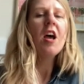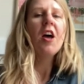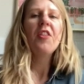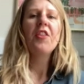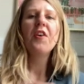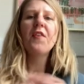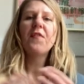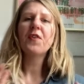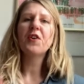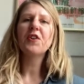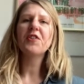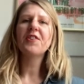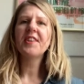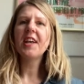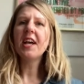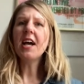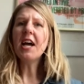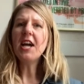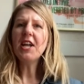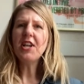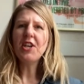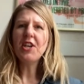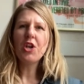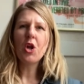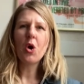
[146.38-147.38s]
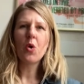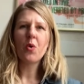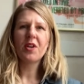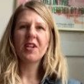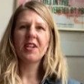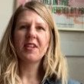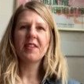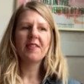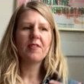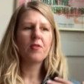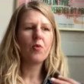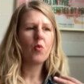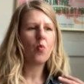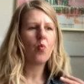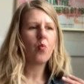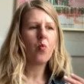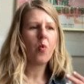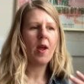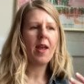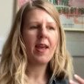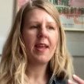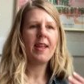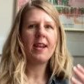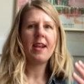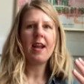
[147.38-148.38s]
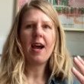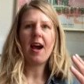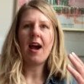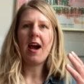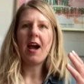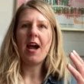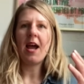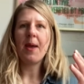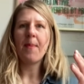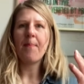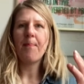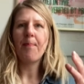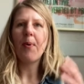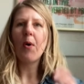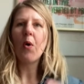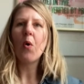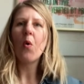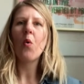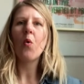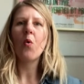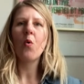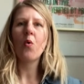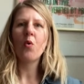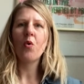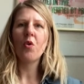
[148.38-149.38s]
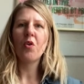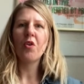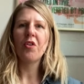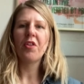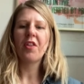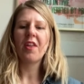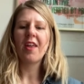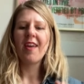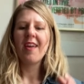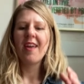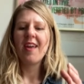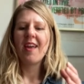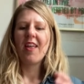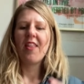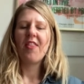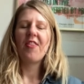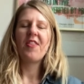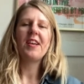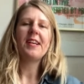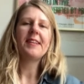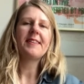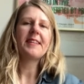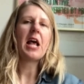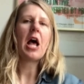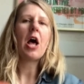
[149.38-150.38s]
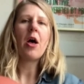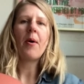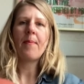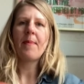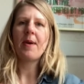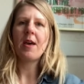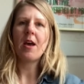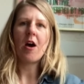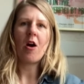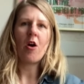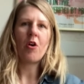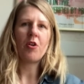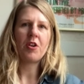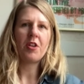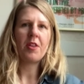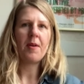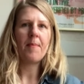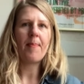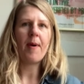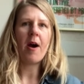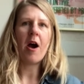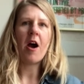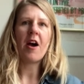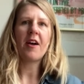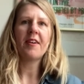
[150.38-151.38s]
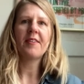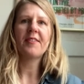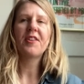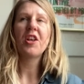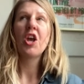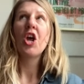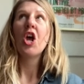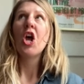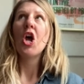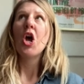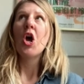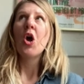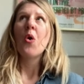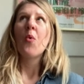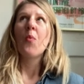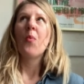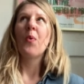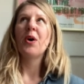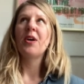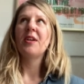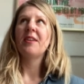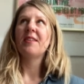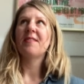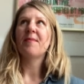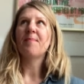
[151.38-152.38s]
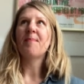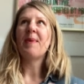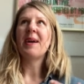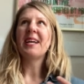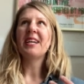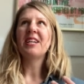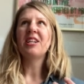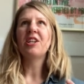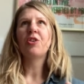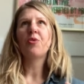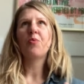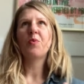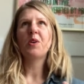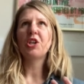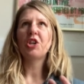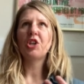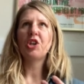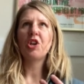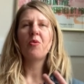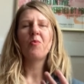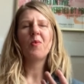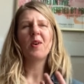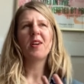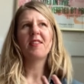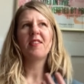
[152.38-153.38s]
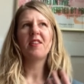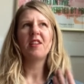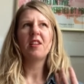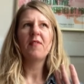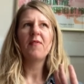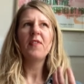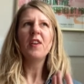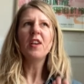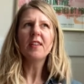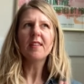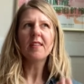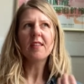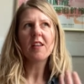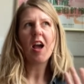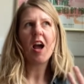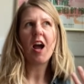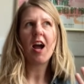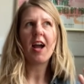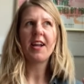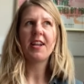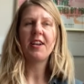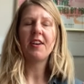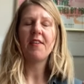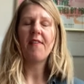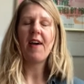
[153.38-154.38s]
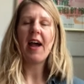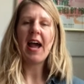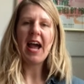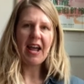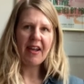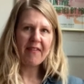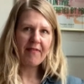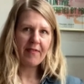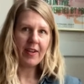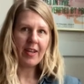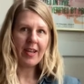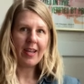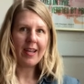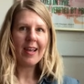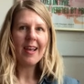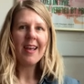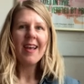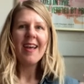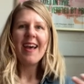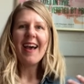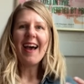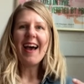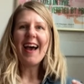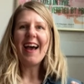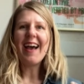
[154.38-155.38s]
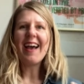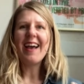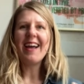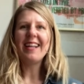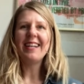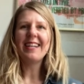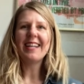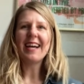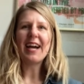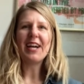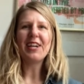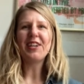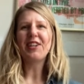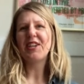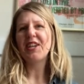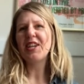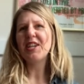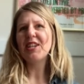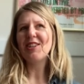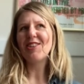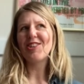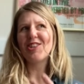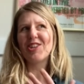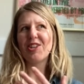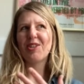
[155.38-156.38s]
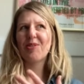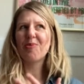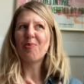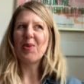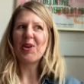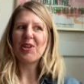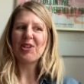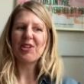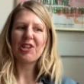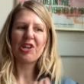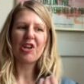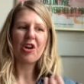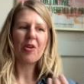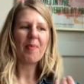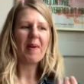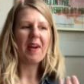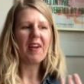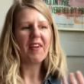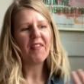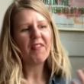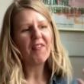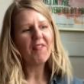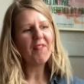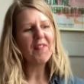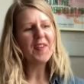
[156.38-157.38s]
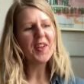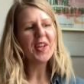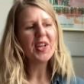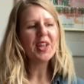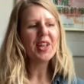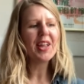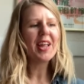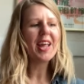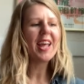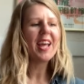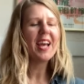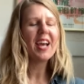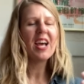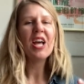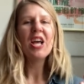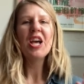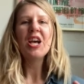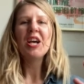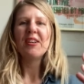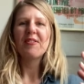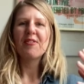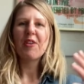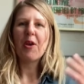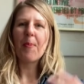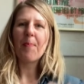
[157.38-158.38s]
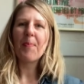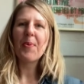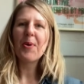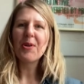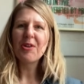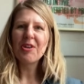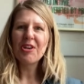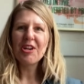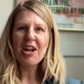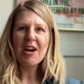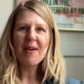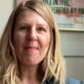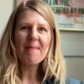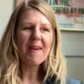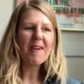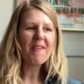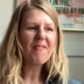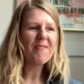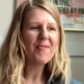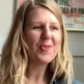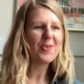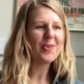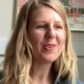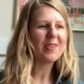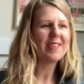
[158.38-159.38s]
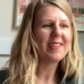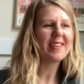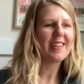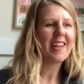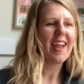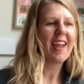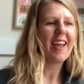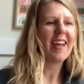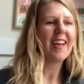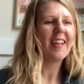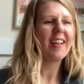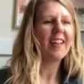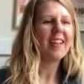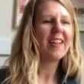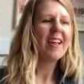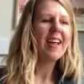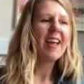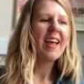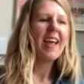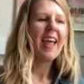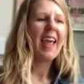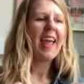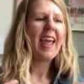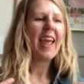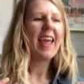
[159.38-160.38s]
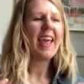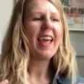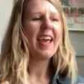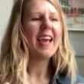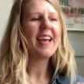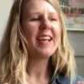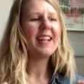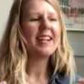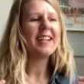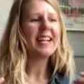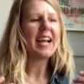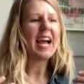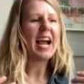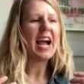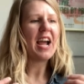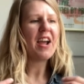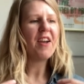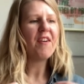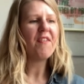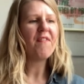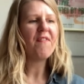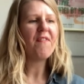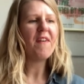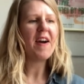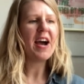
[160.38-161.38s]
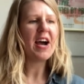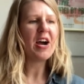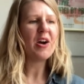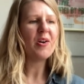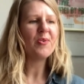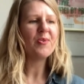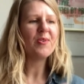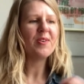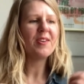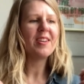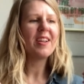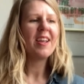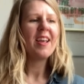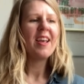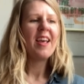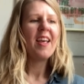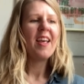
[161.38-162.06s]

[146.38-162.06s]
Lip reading: The first thing I noticed when I pulled this helmet out of the box was my intuition was this feels kind of heavy, and I didn't just want to go by feeling, so I put it on my food scale and I found